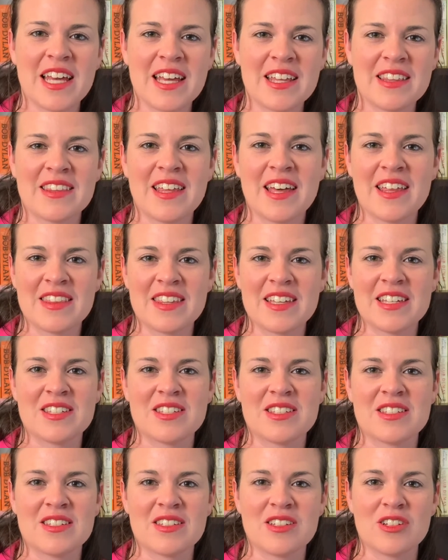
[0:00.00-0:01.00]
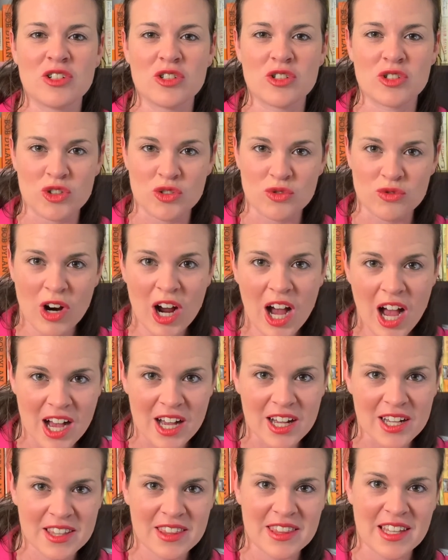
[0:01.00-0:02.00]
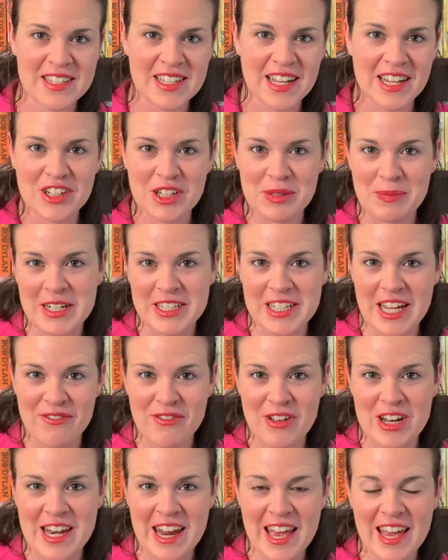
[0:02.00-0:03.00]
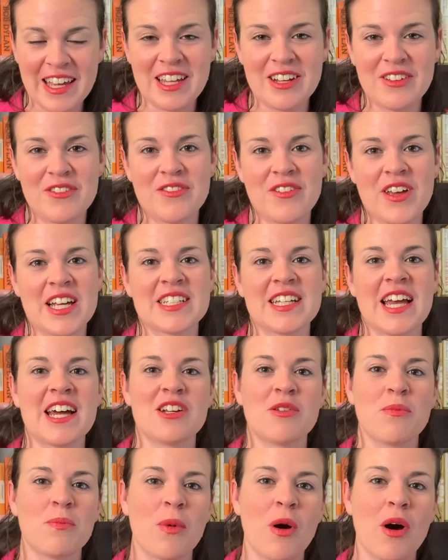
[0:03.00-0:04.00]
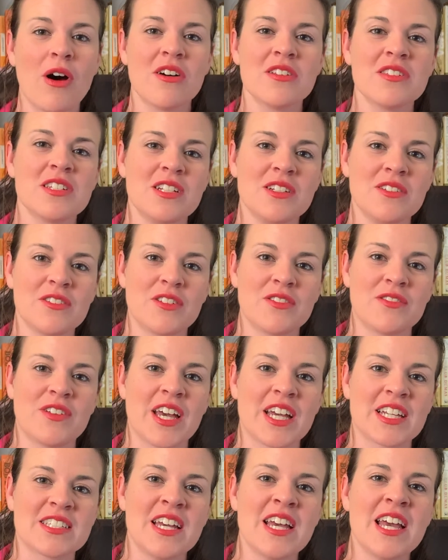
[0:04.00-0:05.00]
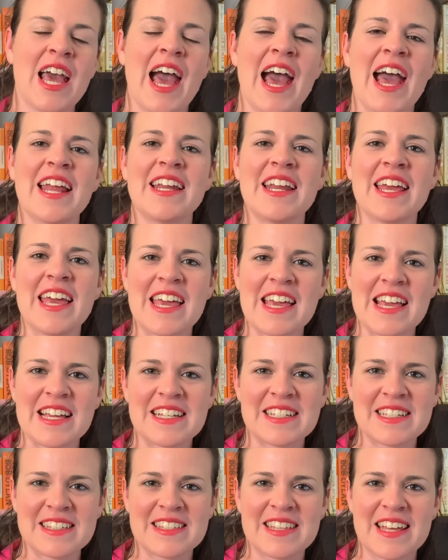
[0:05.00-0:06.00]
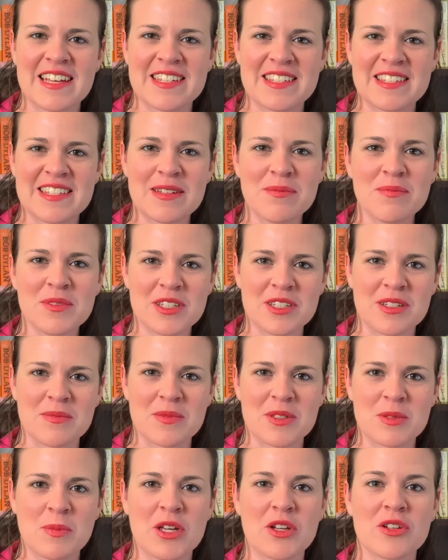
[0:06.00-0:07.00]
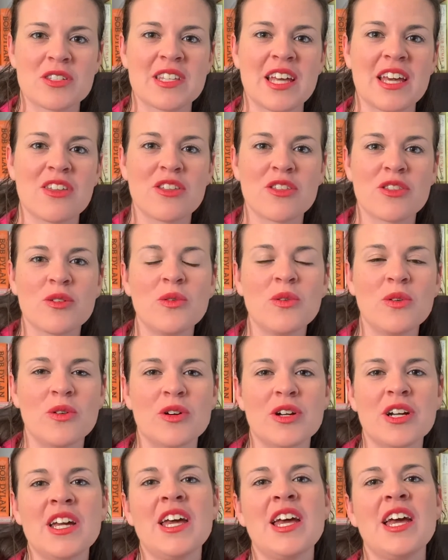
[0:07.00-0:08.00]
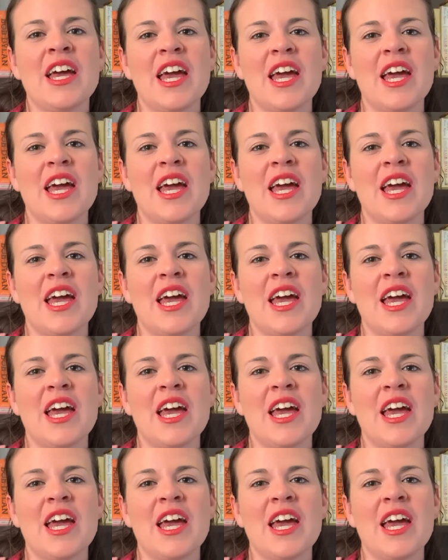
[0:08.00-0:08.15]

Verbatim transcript: said that this drug that's actually meant to have a negative effect had a positive effect and eased their symptoms because they thought